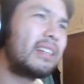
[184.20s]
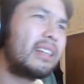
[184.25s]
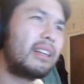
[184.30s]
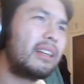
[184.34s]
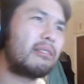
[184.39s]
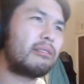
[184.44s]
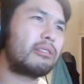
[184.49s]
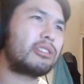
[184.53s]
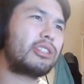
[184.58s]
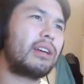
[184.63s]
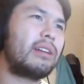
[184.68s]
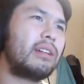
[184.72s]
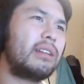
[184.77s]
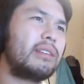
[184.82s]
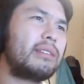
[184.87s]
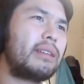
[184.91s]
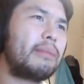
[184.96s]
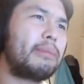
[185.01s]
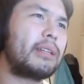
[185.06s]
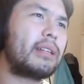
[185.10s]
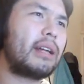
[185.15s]
but generally
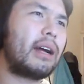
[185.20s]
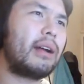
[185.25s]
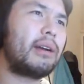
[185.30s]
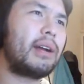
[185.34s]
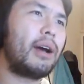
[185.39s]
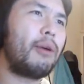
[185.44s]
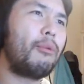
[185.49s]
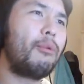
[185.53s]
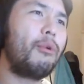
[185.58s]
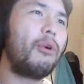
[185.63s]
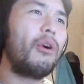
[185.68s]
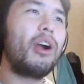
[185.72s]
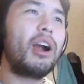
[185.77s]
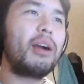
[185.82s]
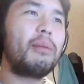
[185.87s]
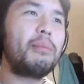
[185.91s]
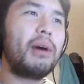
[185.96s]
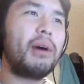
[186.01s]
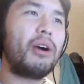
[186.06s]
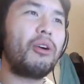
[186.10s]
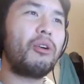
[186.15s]
depicted are
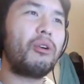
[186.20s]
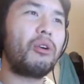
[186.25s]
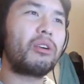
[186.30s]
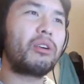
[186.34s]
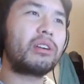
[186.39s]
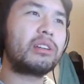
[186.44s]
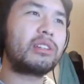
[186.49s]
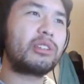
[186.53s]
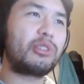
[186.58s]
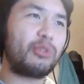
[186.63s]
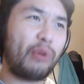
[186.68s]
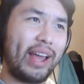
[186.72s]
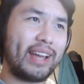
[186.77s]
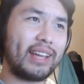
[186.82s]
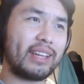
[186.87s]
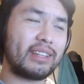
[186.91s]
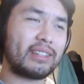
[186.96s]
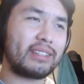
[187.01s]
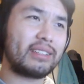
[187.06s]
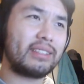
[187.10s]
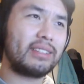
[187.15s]
worm or
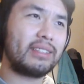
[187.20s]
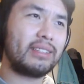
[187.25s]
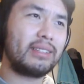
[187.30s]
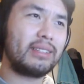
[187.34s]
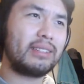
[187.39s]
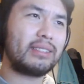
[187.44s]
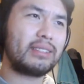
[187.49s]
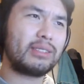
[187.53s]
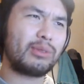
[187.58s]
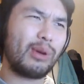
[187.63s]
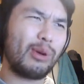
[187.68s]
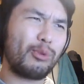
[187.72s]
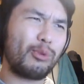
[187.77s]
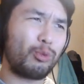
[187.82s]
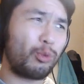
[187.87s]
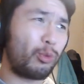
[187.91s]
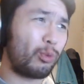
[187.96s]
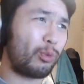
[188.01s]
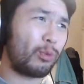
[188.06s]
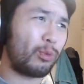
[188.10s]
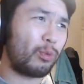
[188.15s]
dragon.
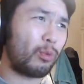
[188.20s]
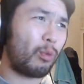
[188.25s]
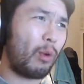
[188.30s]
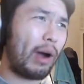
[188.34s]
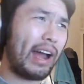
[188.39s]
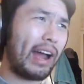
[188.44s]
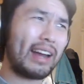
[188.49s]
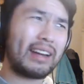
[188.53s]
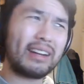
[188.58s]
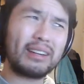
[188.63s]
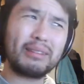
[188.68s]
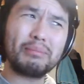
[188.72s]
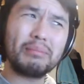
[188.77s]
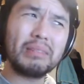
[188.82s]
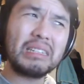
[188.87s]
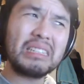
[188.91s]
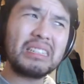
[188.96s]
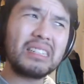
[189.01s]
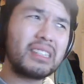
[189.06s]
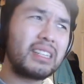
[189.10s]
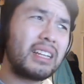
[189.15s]
So, worm?
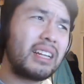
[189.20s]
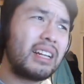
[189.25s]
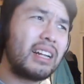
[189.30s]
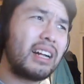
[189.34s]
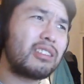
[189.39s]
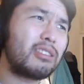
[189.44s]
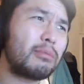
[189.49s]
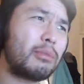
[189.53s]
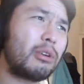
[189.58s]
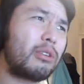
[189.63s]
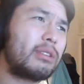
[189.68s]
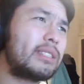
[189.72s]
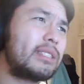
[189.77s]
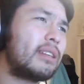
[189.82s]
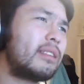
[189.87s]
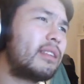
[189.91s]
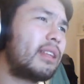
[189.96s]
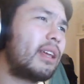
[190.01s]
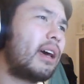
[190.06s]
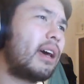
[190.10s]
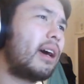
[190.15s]
The more
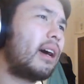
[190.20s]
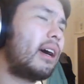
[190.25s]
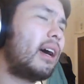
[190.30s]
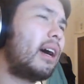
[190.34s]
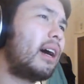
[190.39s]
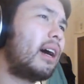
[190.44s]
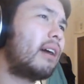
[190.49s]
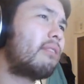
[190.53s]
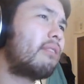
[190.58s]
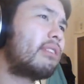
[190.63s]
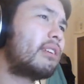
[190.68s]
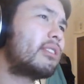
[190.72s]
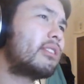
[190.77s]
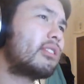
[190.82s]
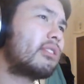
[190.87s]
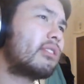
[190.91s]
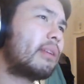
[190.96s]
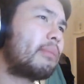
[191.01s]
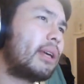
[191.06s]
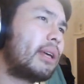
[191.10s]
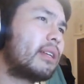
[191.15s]
recent
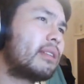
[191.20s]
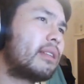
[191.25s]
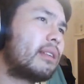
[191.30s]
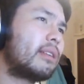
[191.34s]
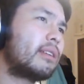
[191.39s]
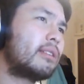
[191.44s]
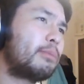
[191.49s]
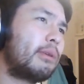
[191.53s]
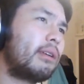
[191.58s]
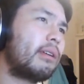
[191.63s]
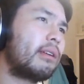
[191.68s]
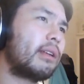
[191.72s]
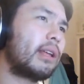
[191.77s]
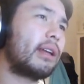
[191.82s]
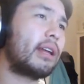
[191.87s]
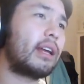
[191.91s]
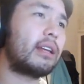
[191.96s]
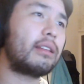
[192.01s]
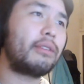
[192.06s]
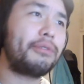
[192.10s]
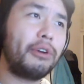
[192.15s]
version depicts the spirit in
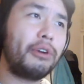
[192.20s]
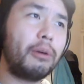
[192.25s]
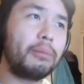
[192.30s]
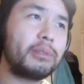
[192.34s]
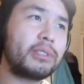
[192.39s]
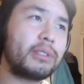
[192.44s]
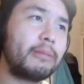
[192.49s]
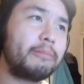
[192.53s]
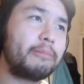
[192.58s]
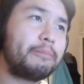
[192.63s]
other forms.